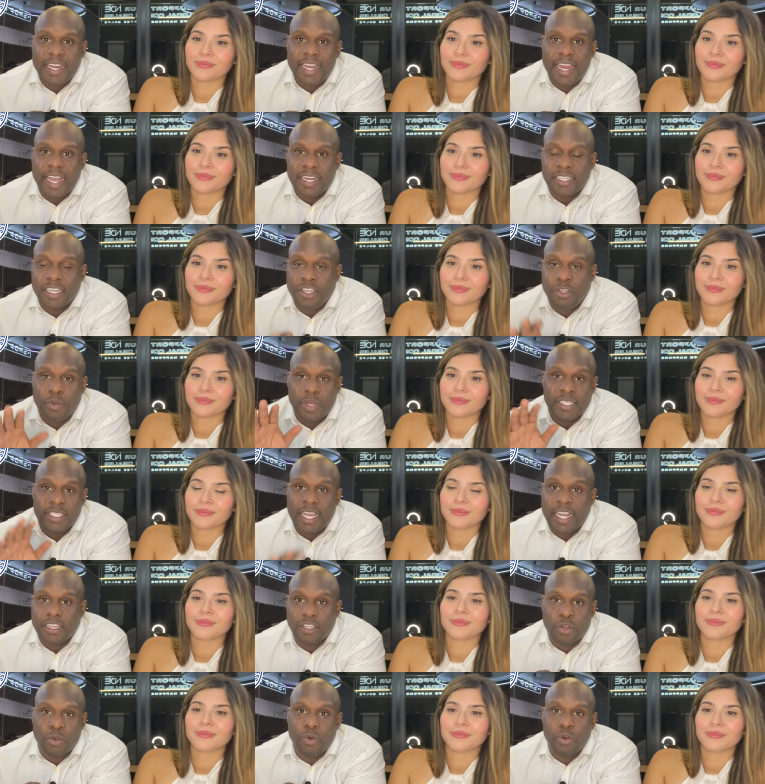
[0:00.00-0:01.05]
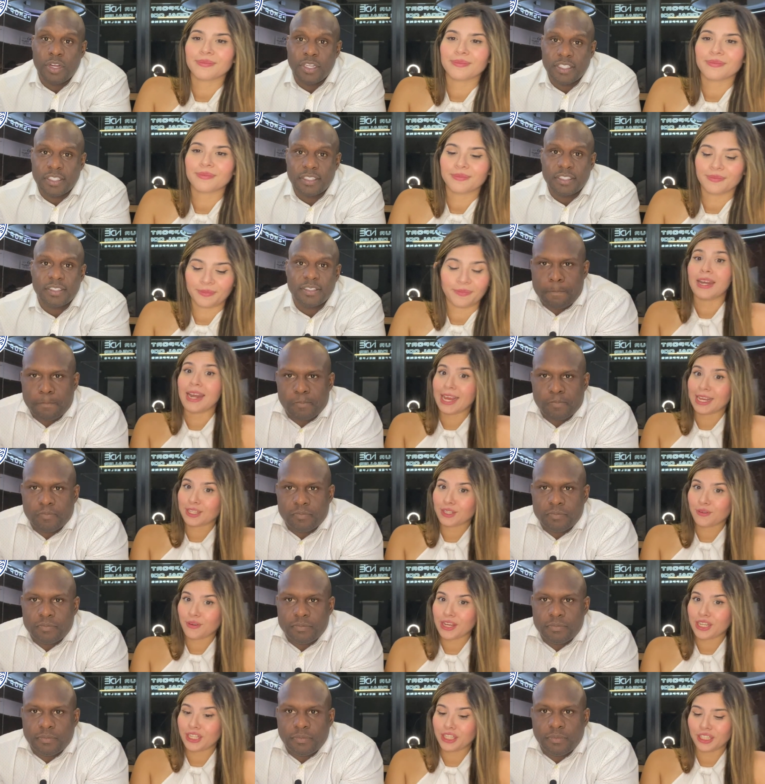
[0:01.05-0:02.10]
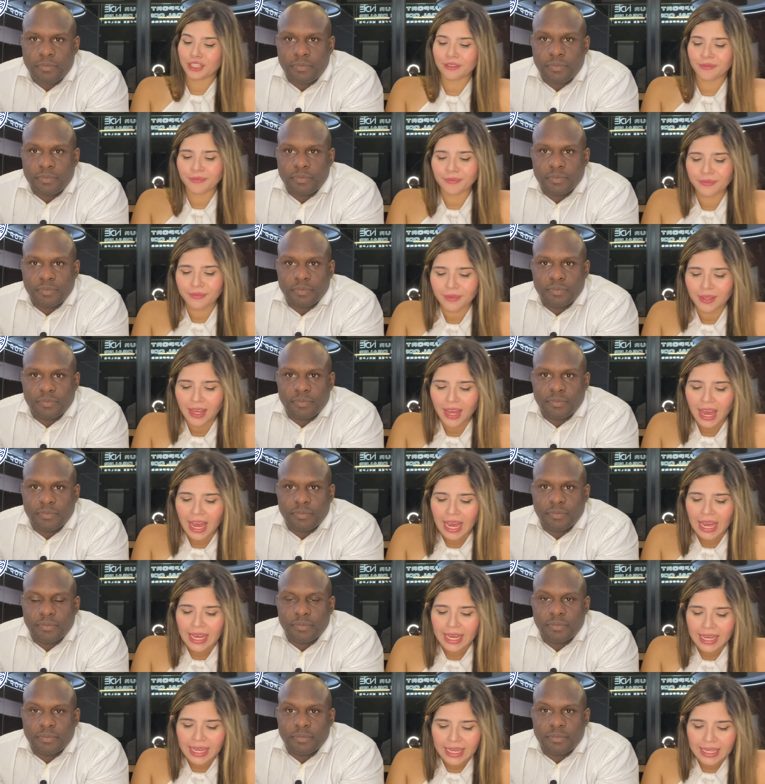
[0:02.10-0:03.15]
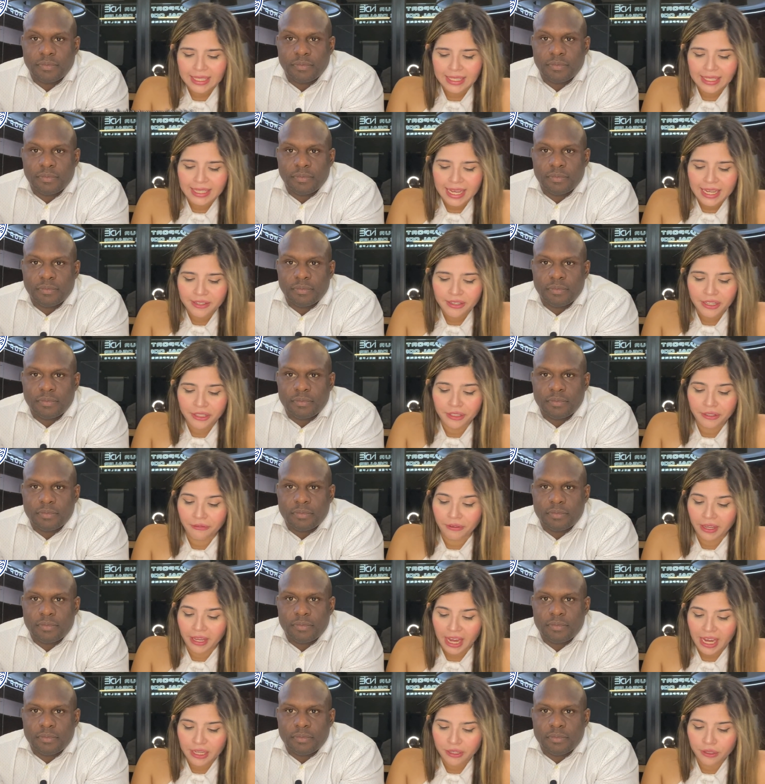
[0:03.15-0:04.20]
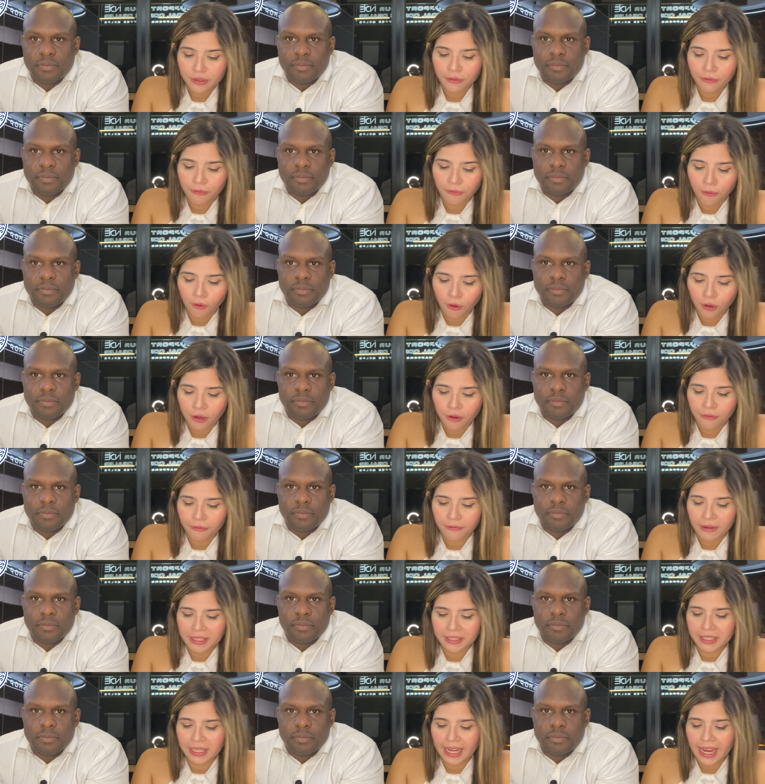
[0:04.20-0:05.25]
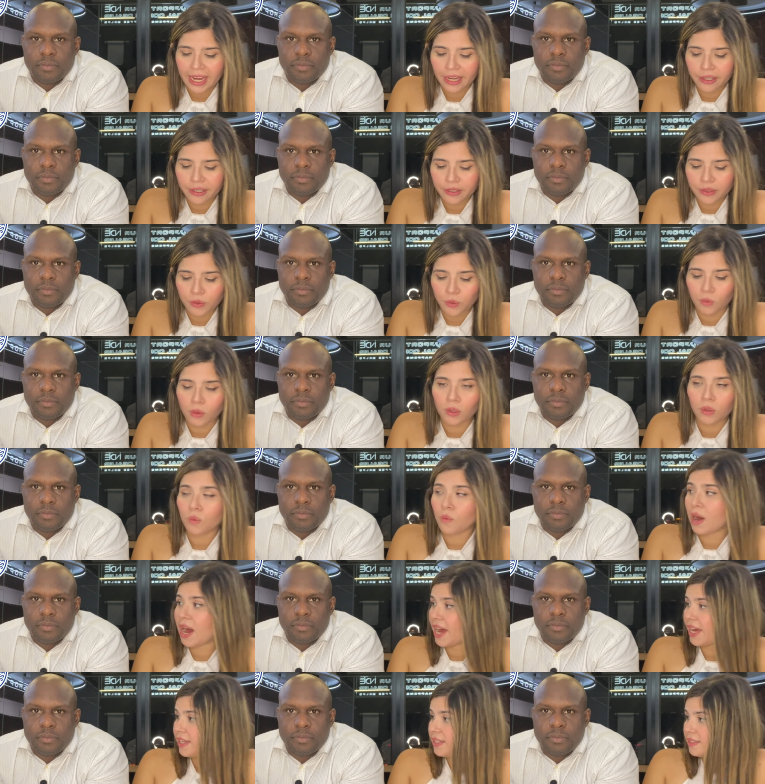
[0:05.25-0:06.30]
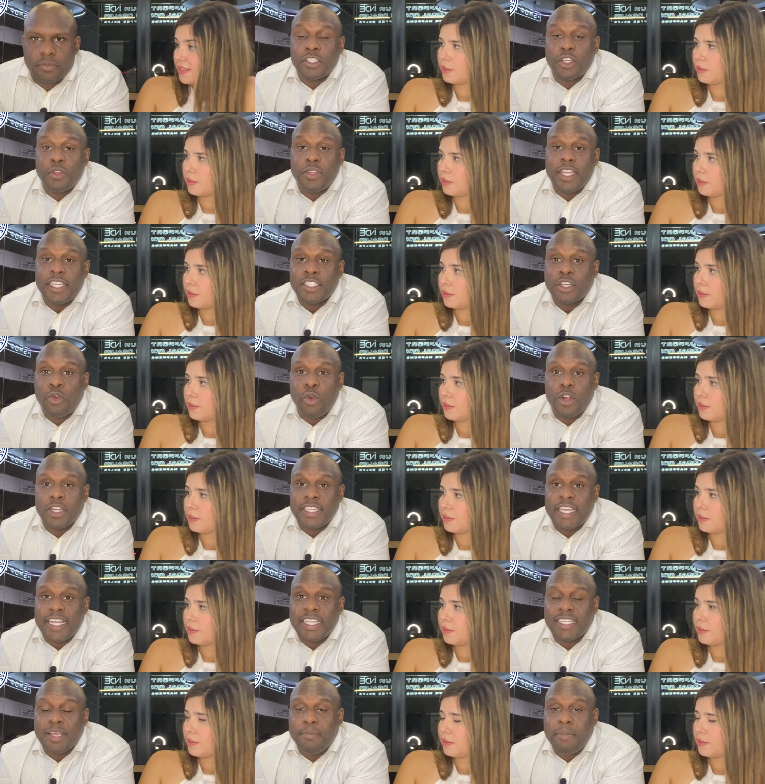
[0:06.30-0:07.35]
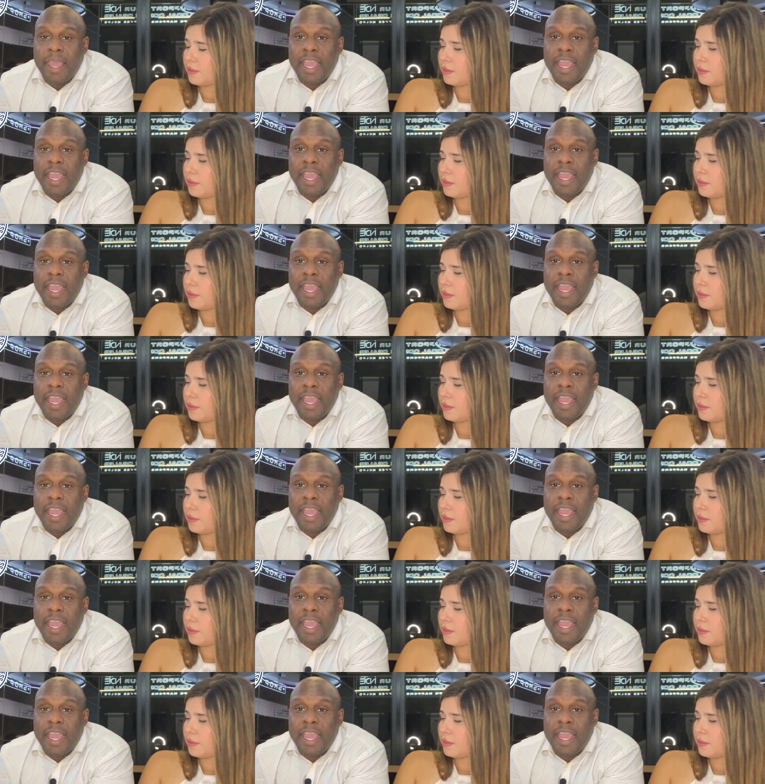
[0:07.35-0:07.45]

Speaker 1: connection, you can take the course.
Speaker 2: Next question is the certification for facilitators worldwide.
Speaker 1: So this course isn't